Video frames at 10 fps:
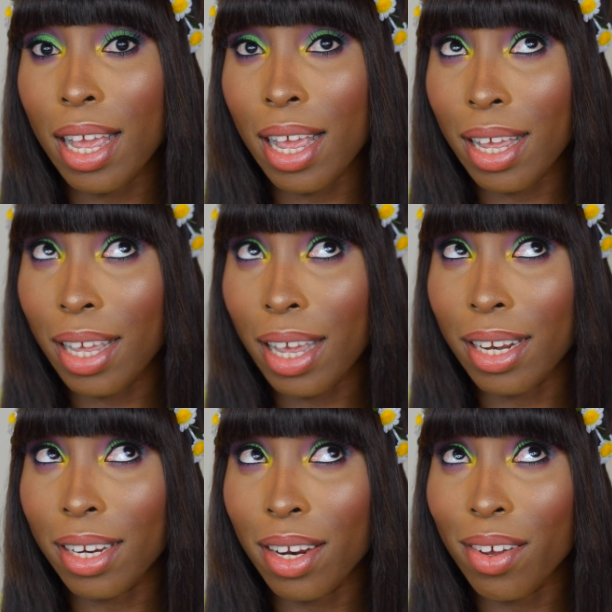
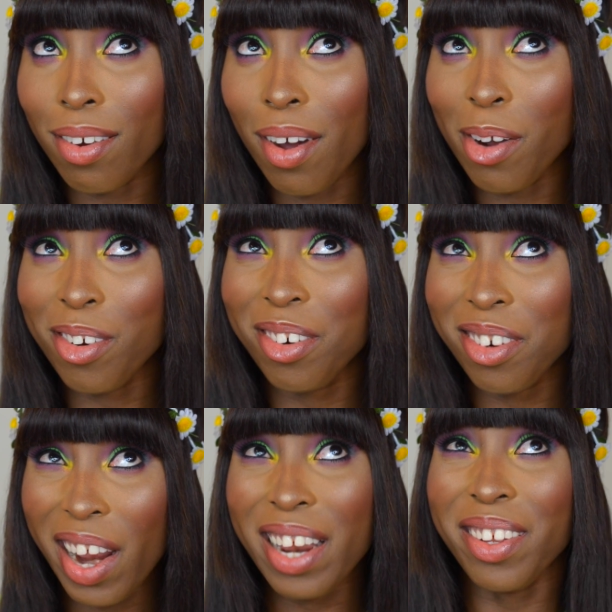again, or I'll
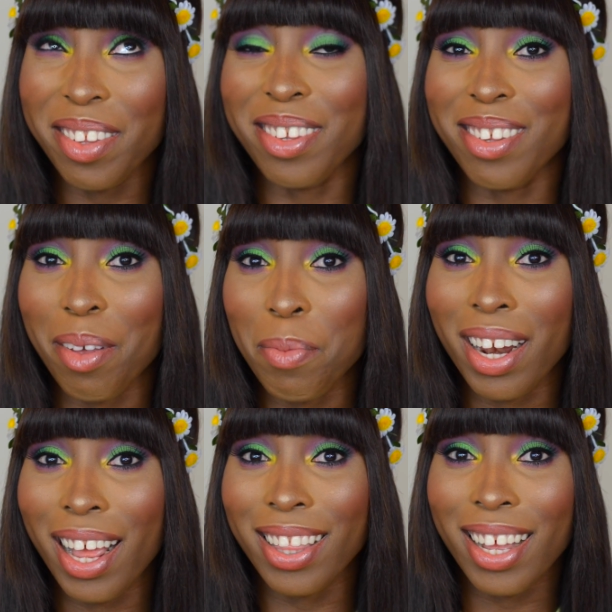try not to
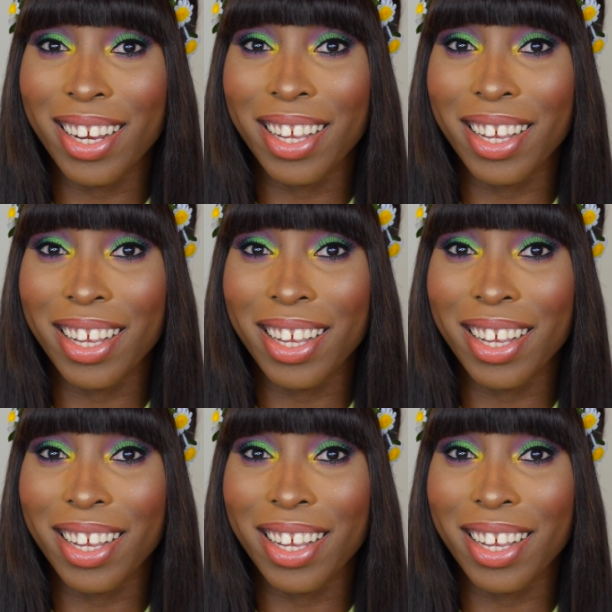disappear like that